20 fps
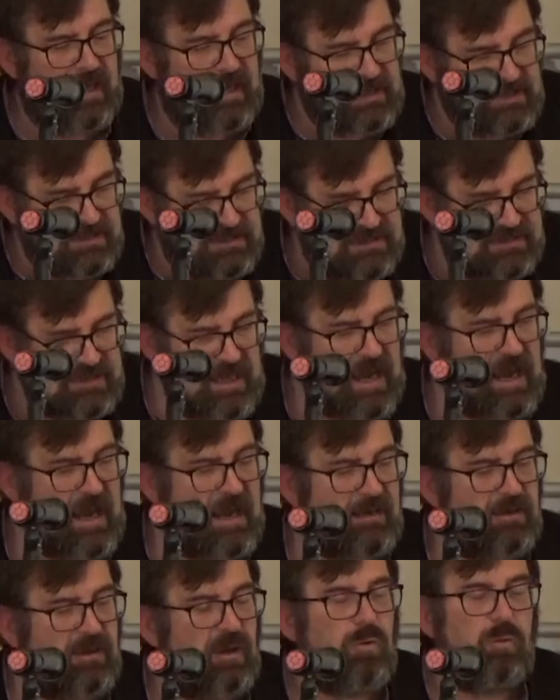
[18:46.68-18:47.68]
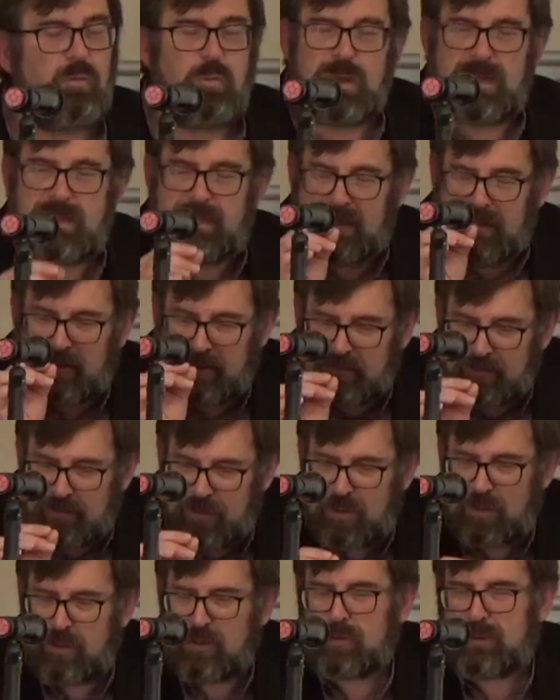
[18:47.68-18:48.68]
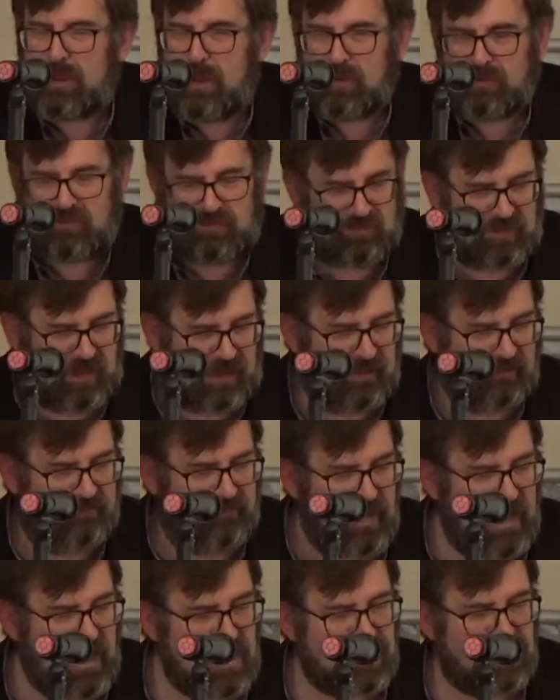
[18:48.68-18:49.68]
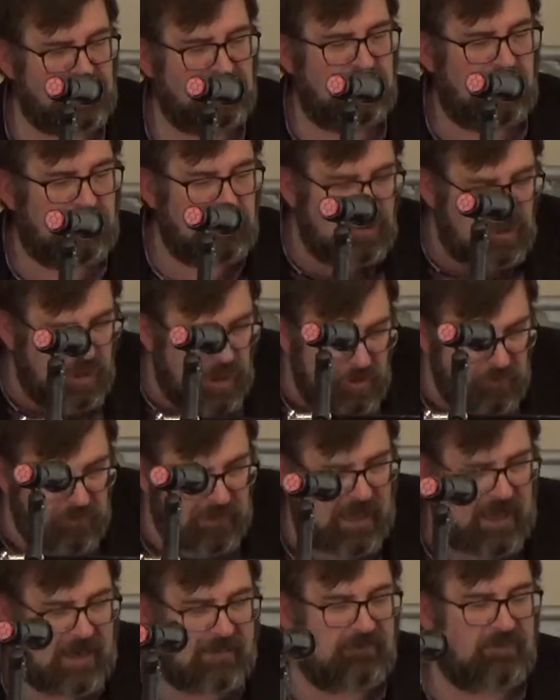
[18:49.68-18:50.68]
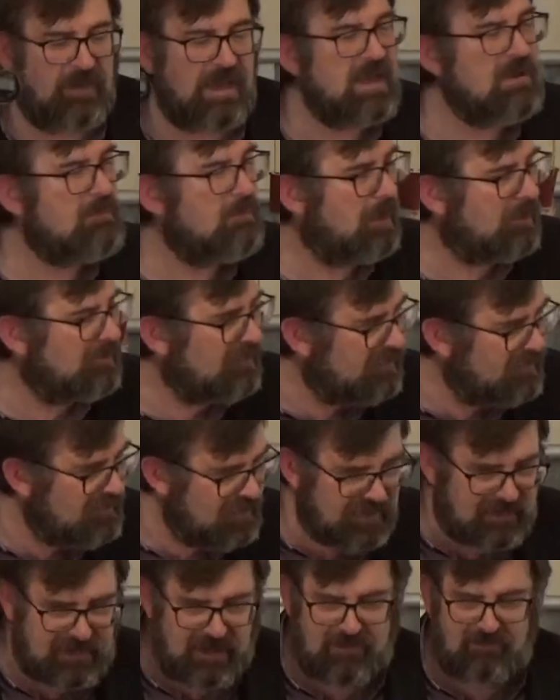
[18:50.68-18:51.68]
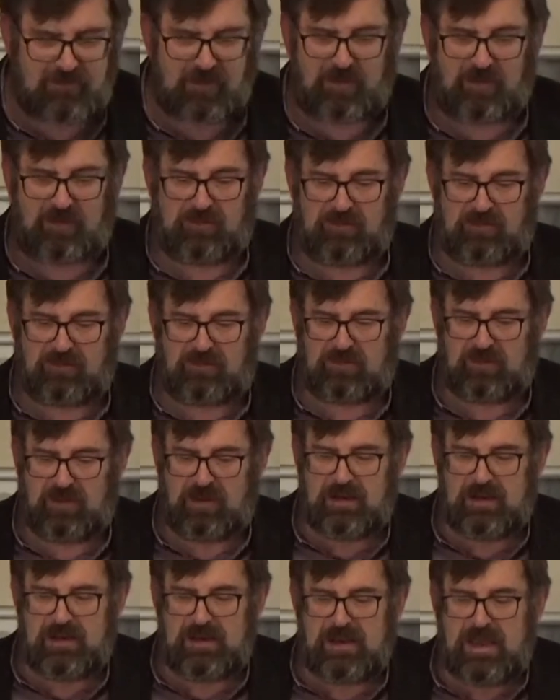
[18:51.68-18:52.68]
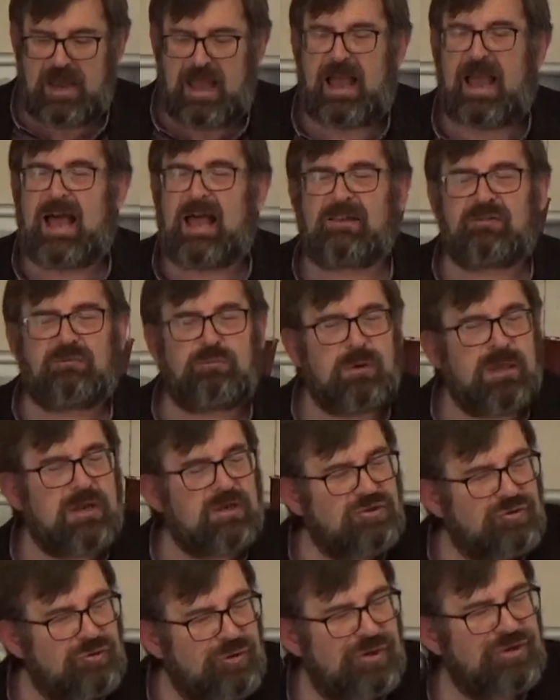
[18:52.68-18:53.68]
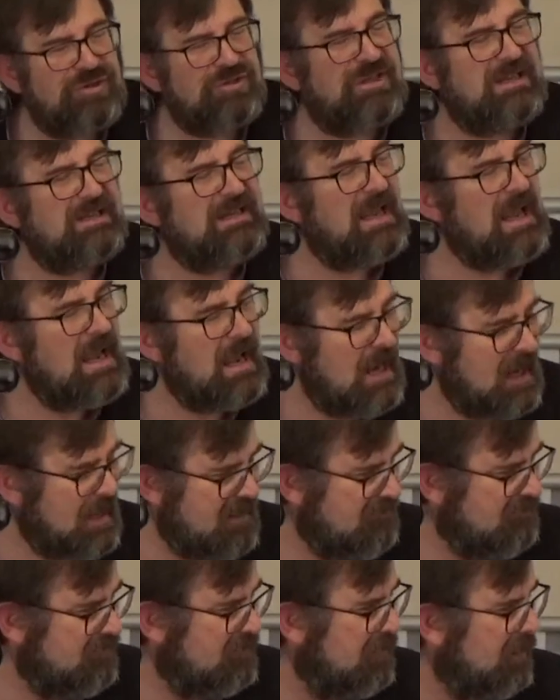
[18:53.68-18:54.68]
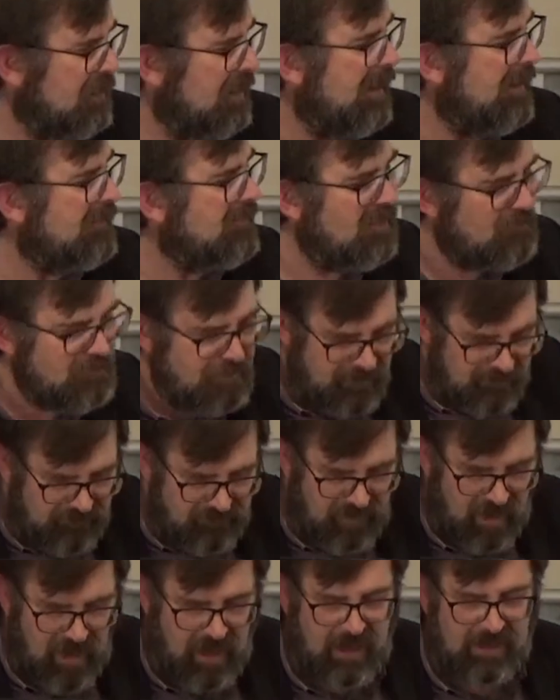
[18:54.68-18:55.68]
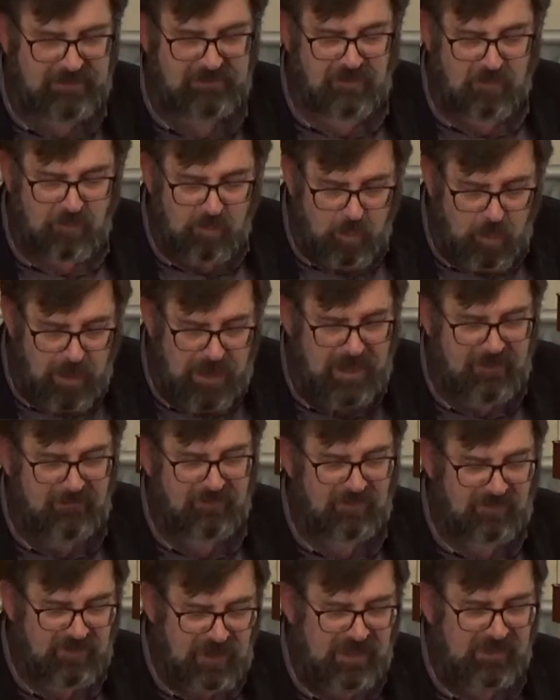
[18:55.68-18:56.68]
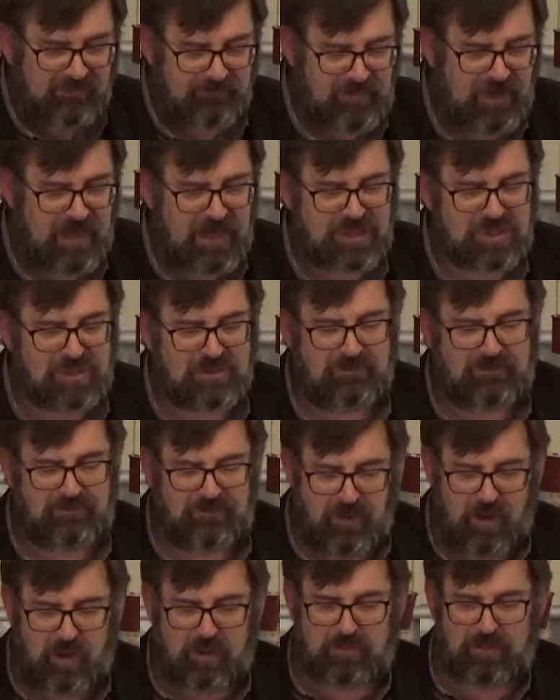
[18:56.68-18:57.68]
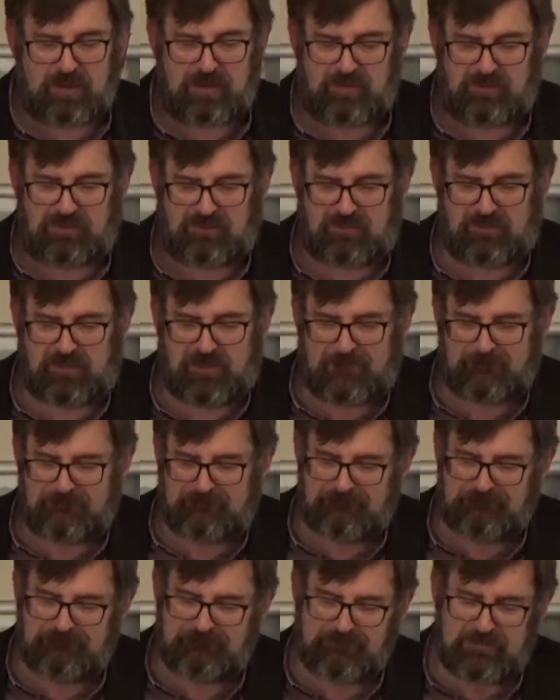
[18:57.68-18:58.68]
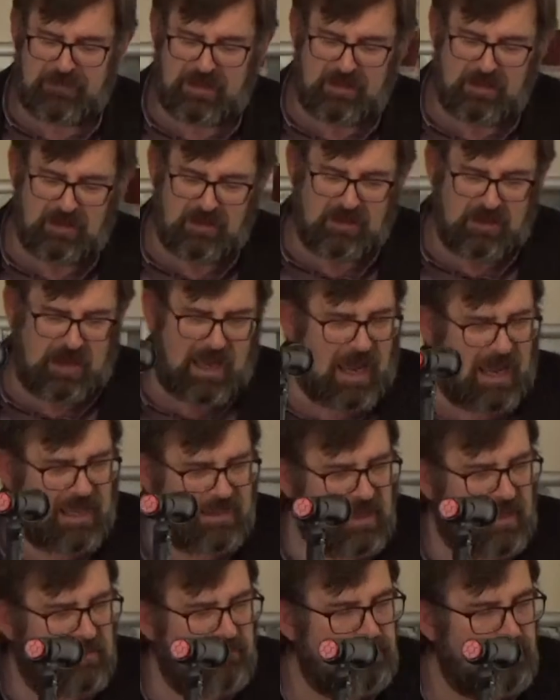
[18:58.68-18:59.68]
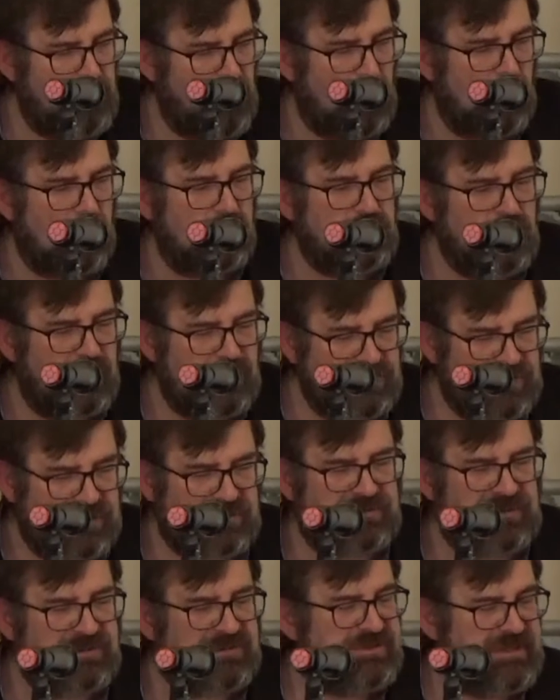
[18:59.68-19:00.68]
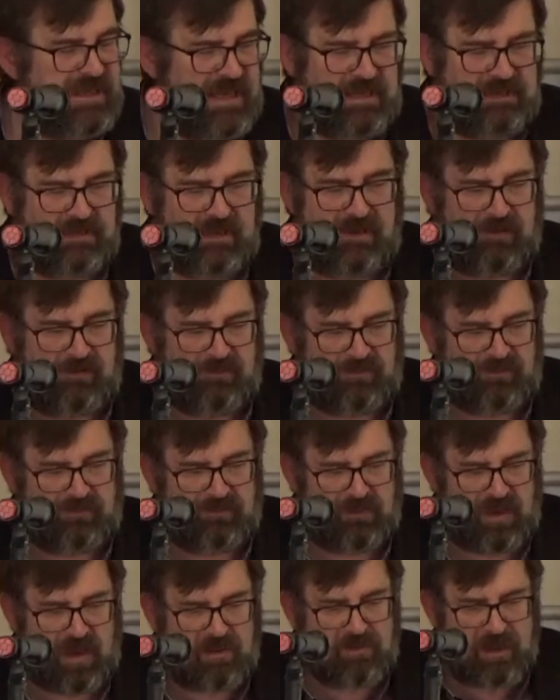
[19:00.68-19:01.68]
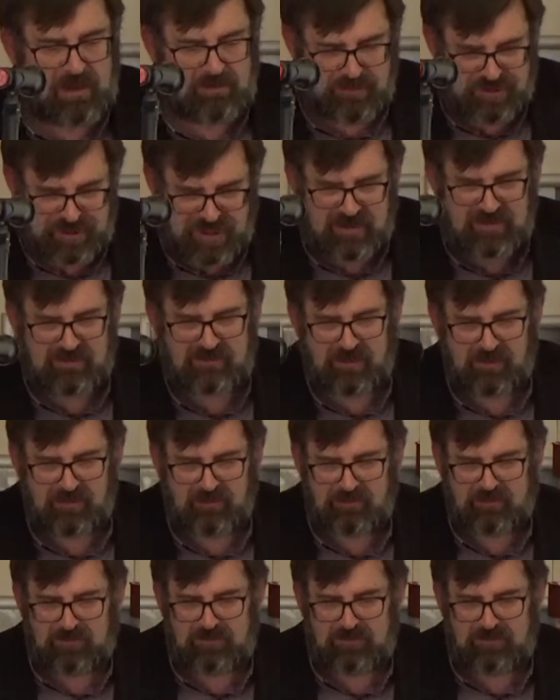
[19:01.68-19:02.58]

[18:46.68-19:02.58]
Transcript: Instead, we can know God's salvation, the new life he wants to give us, as we trust in him to provide the way of salvation for us. And then Paul goes on to say this about Jesus.